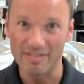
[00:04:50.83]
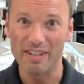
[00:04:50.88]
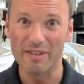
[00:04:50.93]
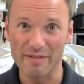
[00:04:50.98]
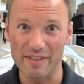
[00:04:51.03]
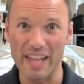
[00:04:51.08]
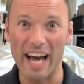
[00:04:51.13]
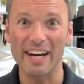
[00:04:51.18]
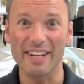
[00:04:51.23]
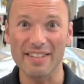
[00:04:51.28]

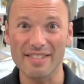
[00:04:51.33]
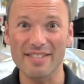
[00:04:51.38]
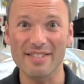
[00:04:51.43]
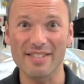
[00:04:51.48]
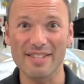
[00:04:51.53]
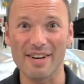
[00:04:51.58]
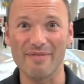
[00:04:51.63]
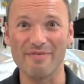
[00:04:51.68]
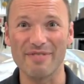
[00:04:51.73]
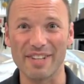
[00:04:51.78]
If that isn't
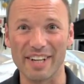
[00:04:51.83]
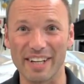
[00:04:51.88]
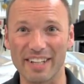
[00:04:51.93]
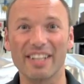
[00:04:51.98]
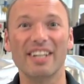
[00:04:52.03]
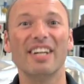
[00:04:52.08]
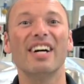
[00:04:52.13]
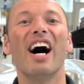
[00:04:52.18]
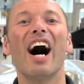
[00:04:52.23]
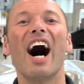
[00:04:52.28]
something,
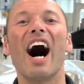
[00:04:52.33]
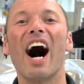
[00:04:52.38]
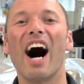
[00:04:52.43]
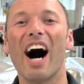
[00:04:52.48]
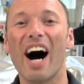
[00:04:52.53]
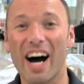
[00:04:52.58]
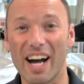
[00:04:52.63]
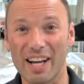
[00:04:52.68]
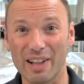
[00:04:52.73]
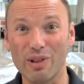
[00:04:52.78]

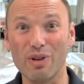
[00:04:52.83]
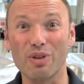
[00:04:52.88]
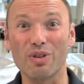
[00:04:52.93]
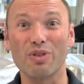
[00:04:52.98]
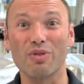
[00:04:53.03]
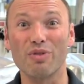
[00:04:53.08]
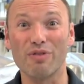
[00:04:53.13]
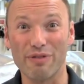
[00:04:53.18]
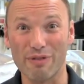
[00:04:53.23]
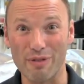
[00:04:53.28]
I look
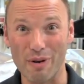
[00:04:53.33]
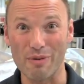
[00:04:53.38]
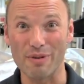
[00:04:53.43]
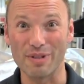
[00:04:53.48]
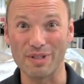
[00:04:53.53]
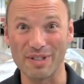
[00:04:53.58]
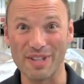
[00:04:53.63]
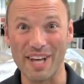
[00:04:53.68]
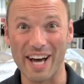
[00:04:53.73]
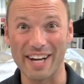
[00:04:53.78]
forward
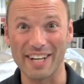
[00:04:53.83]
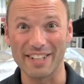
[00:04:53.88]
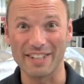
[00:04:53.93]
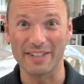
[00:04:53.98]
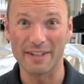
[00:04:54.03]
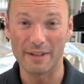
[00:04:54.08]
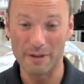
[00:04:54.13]
to that engine,